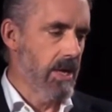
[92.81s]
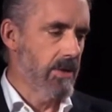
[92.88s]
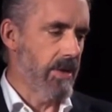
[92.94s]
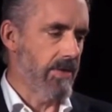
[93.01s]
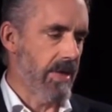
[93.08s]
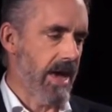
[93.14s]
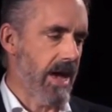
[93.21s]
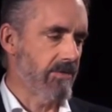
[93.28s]

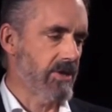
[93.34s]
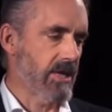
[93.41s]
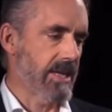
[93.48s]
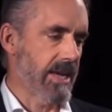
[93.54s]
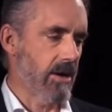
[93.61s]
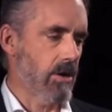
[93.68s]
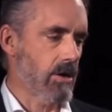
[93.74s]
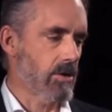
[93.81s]
then they have to
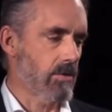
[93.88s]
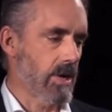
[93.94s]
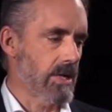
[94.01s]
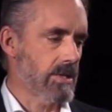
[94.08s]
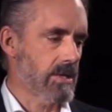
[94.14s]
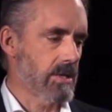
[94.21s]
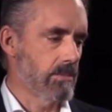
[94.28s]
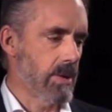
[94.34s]

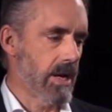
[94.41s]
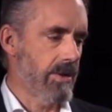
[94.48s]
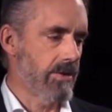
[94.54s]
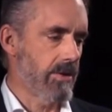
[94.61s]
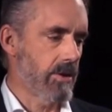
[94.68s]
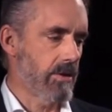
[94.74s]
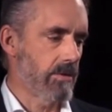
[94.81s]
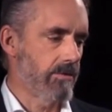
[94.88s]
characterize them by
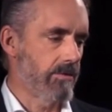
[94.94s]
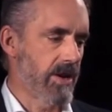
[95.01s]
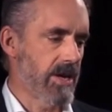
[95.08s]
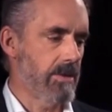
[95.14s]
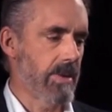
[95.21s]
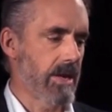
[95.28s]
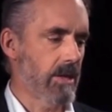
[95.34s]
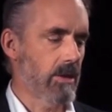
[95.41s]
their
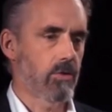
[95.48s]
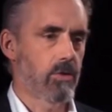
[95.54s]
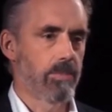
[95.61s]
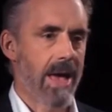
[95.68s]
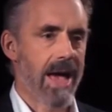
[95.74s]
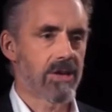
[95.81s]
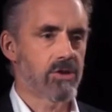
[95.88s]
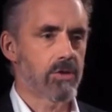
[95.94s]
fundamental group
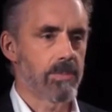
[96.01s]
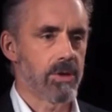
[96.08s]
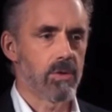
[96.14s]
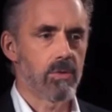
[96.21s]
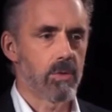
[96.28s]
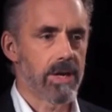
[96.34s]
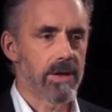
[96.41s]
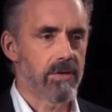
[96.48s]

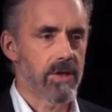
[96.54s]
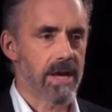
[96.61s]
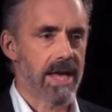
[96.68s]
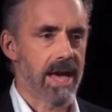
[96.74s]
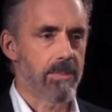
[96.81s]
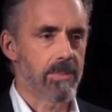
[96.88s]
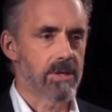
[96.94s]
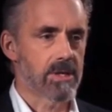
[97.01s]
attribute, whatever that
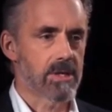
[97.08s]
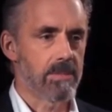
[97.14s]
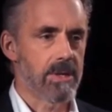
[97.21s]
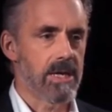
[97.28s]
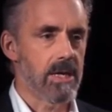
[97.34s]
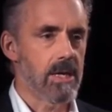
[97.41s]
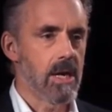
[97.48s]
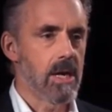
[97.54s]
happens to
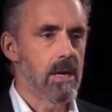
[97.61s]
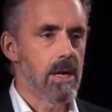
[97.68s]
be.